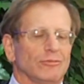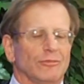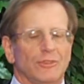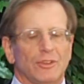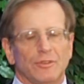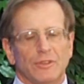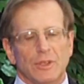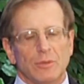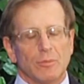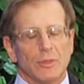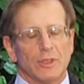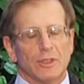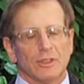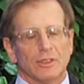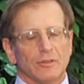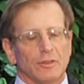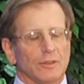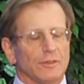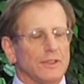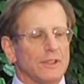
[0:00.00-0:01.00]
50
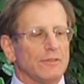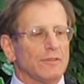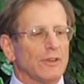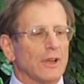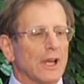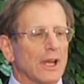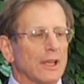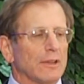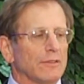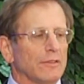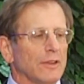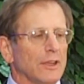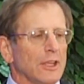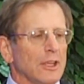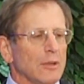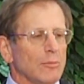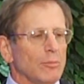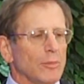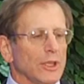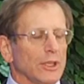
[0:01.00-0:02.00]
minutes, 55
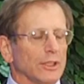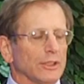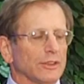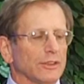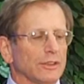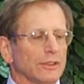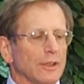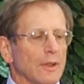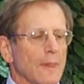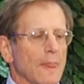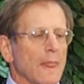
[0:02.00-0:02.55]
minutes.